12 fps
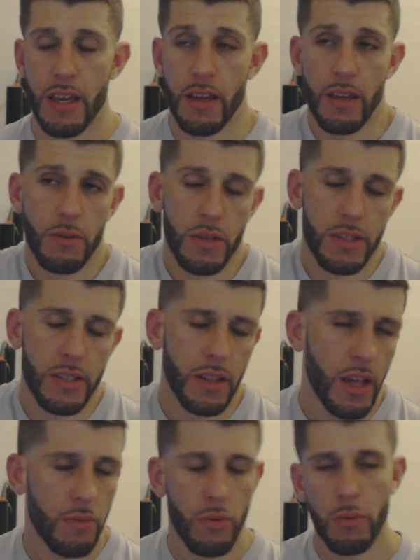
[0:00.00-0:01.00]
It's a
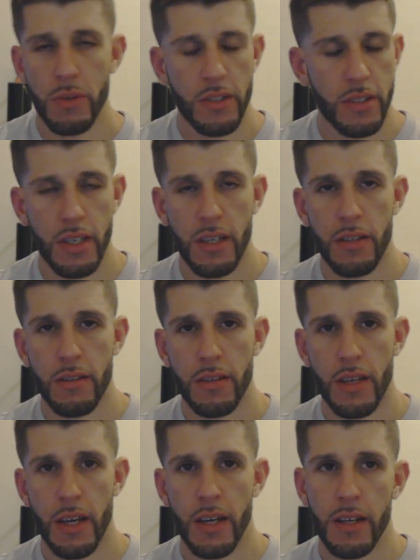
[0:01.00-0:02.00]
lot of what we've seen.
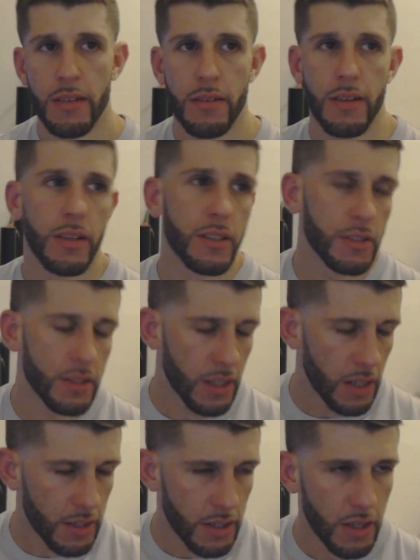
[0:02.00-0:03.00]

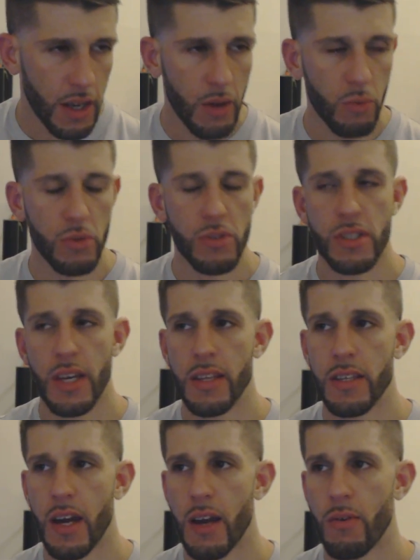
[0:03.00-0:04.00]
I will
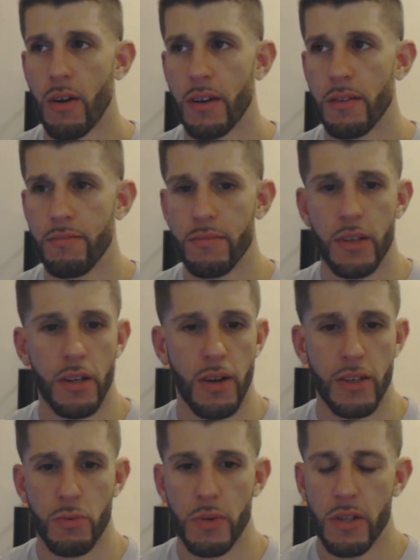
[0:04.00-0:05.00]
say Tyrod,
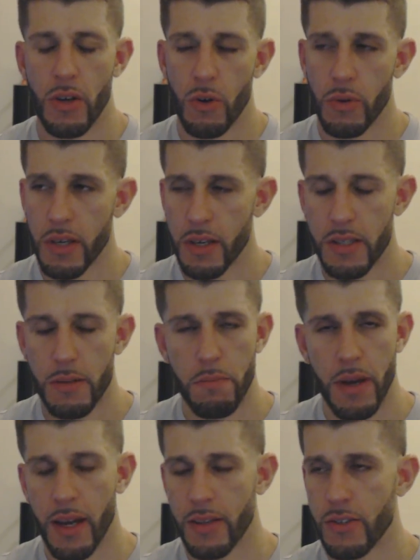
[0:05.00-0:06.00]
as we know, he hit
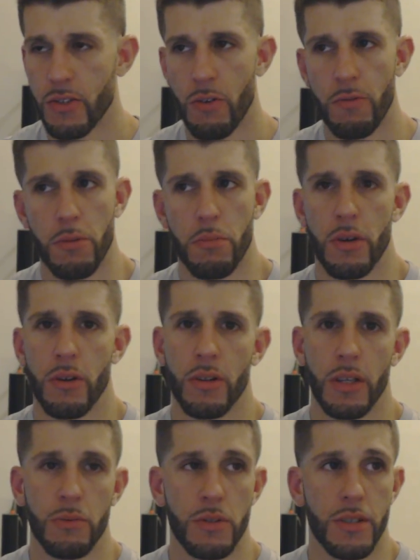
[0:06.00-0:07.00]
some passes over the
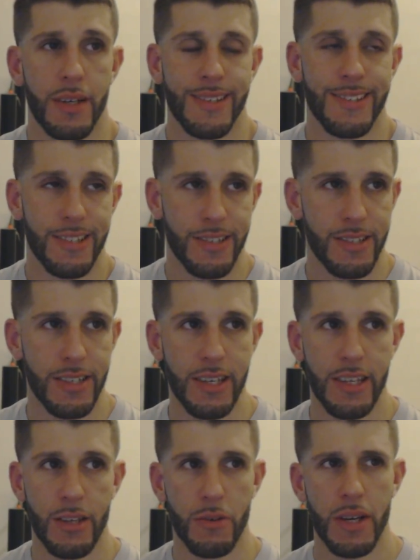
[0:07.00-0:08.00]
middle. It was nice to
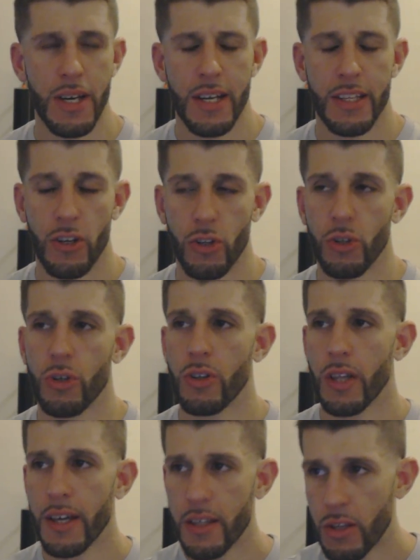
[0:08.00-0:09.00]
see. There
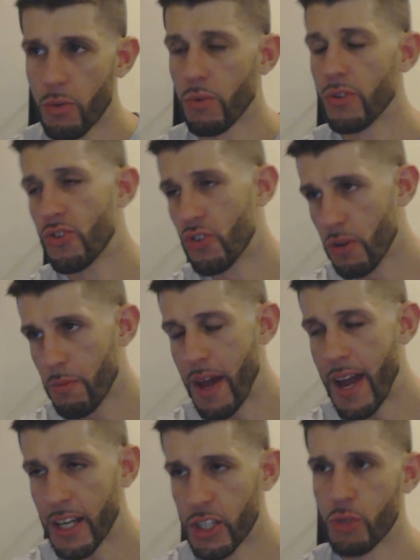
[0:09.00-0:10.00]
looked like there was some
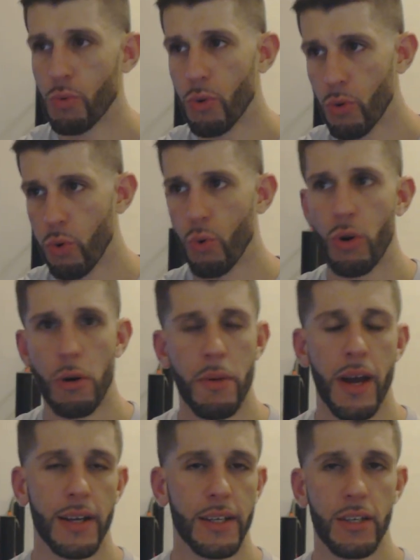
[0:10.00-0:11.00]
actual
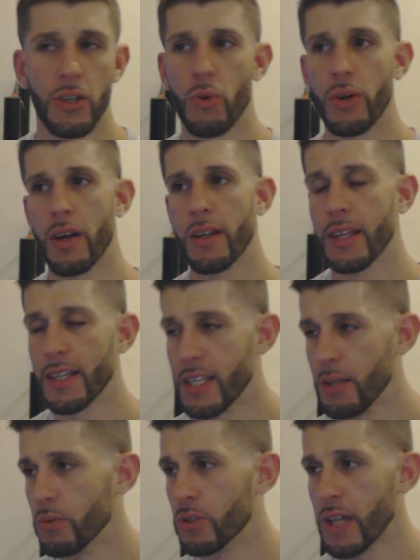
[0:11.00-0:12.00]
quarterbacking going on, like
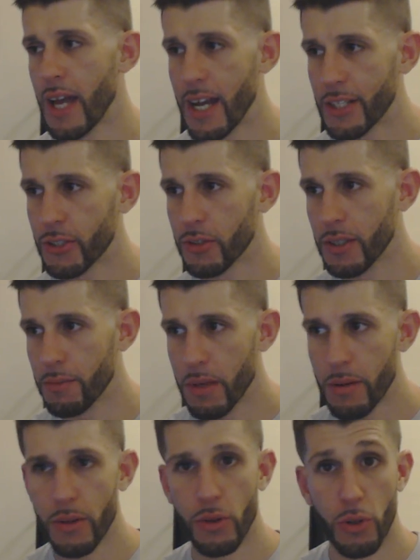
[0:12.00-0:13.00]
he was actually
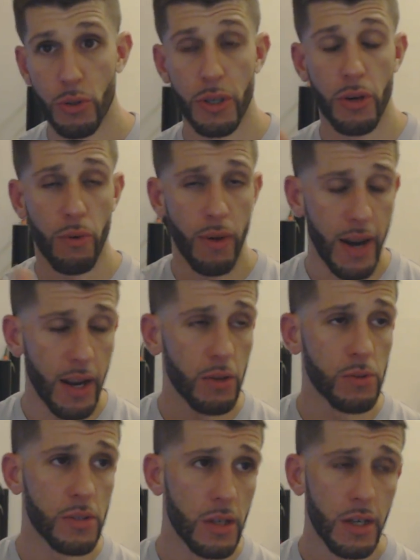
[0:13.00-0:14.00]
maybe looking
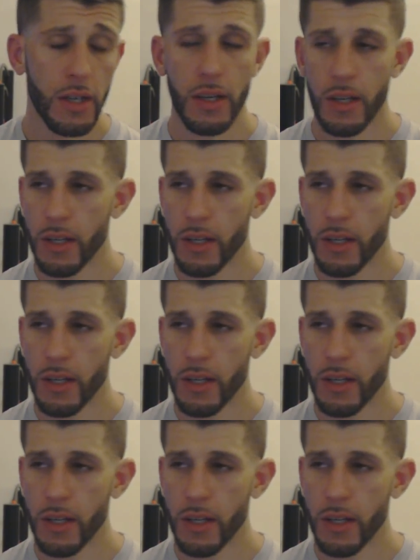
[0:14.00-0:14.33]
around